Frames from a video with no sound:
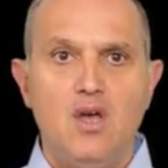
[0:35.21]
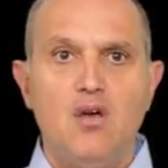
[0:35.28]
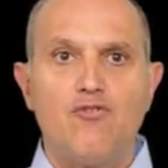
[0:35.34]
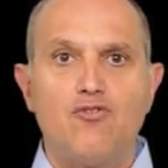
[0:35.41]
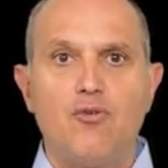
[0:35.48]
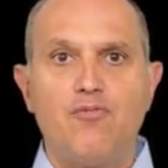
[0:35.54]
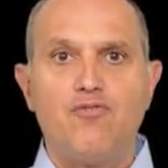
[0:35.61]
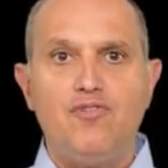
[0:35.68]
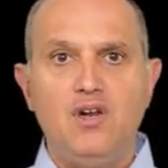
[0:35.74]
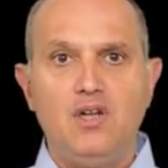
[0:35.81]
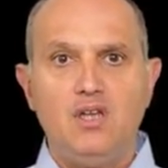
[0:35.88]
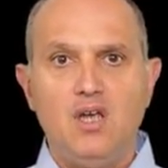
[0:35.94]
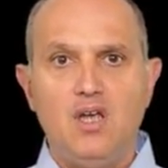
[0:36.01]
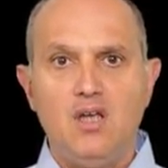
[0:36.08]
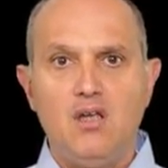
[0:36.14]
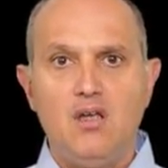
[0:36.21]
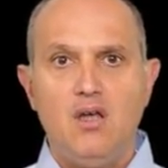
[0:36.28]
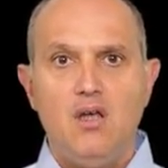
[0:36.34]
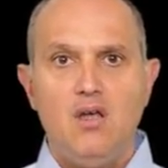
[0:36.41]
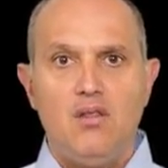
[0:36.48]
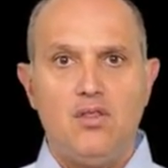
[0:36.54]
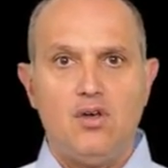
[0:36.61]
from filtering
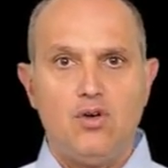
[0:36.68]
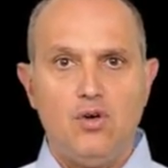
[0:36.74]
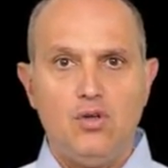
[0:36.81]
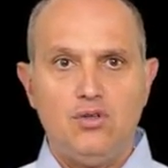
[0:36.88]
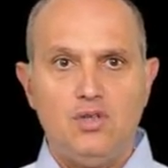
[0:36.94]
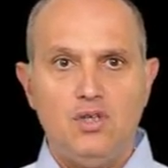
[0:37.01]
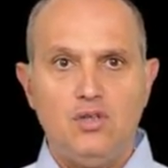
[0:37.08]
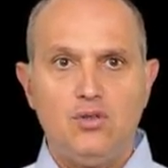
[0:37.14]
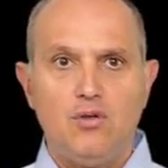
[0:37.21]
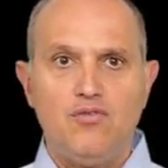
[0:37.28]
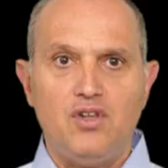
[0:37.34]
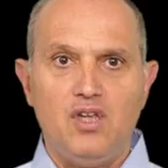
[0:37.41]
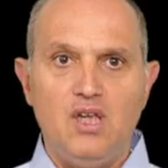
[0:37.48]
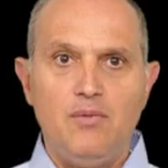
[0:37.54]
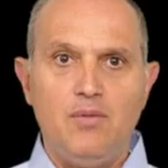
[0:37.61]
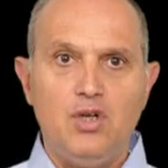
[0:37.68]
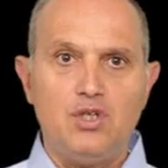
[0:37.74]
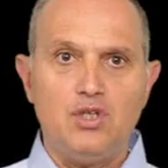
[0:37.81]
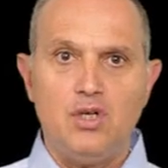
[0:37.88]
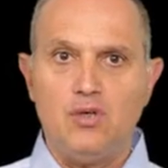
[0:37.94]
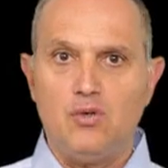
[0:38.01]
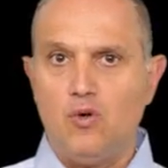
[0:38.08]
the content of the
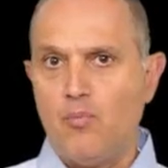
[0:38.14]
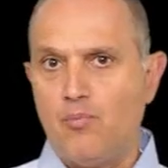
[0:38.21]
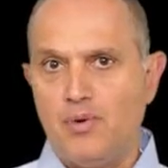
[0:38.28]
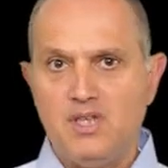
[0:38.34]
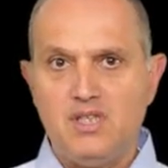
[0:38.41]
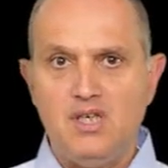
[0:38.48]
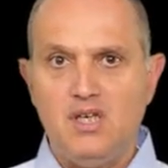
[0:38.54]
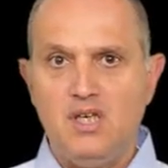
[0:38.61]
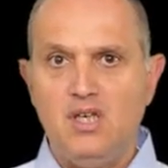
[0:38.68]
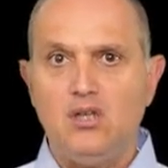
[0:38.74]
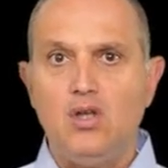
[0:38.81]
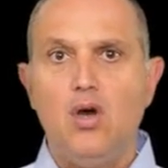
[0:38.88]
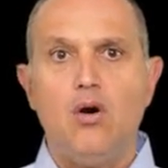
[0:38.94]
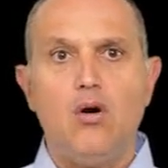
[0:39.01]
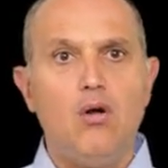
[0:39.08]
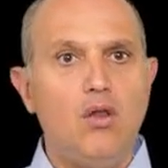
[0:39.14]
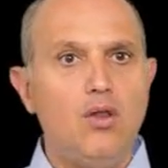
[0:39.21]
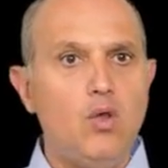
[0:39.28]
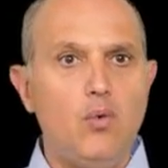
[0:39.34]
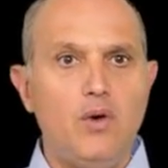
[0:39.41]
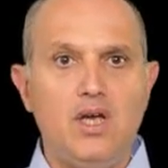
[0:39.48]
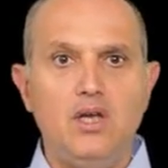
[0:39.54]
image and compressing it, all
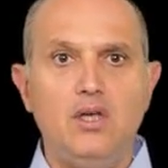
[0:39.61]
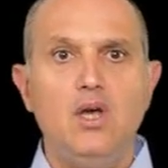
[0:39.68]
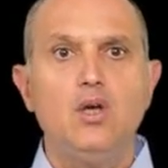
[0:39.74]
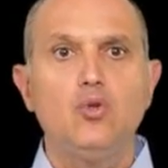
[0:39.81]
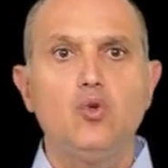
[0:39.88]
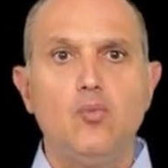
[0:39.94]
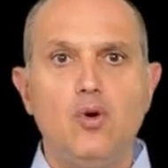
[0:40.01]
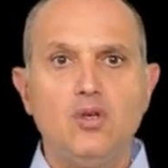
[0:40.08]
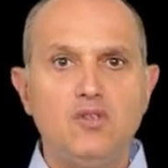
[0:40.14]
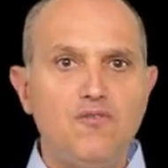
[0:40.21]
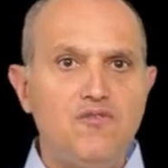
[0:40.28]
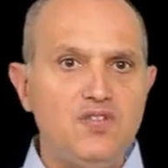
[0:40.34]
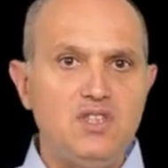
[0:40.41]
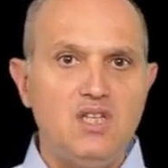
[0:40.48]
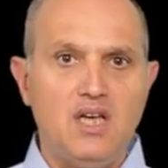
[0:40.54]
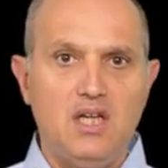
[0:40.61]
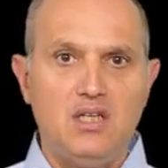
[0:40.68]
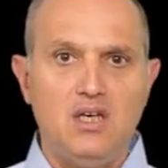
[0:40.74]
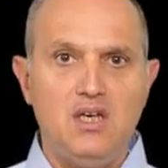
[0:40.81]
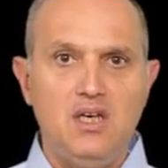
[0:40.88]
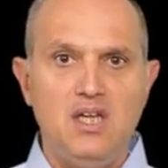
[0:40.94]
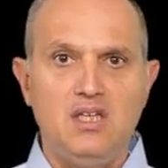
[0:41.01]
the way to more
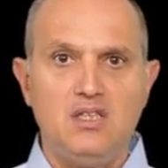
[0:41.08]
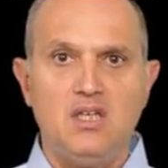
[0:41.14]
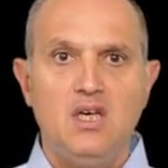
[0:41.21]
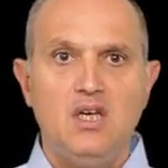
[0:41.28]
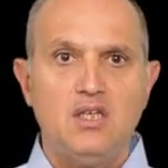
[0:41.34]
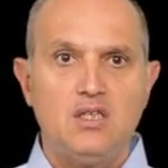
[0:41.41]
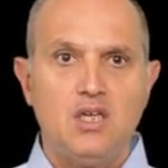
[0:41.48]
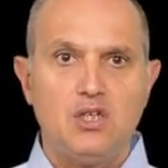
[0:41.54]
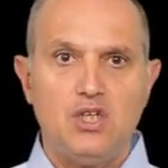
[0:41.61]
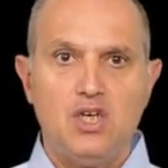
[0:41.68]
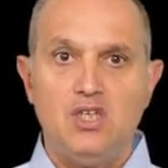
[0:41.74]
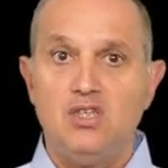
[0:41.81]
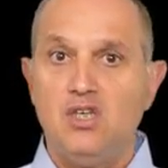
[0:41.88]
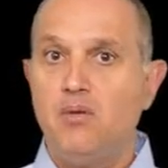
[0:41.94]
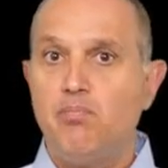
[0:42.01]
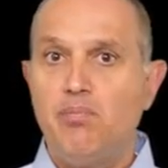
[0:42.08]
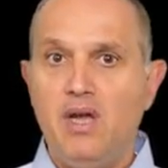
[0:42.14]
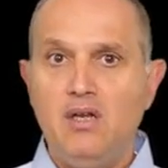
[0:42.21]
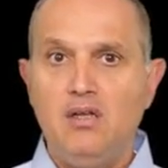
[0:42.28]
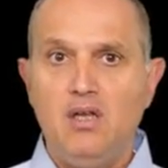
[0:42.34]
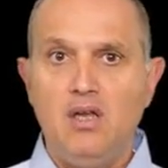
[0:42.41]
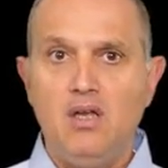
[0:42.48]
sophisticated needs, such as in
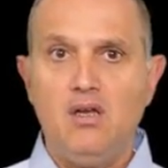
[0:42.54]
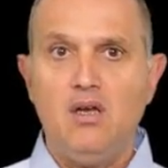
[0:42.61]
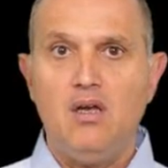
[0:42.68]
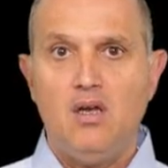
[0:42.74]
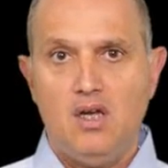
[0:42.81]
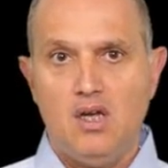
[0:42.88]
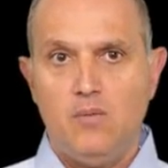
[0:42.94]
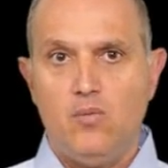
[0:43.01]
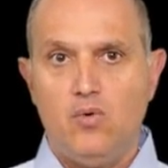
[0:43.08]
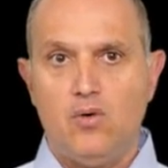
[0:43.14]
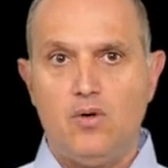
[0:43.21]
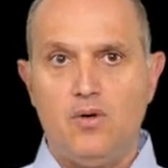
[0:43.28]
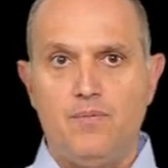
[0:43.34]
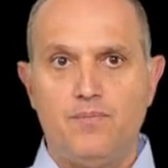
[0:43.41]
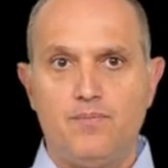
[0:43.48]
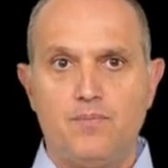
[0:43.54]
painting and more.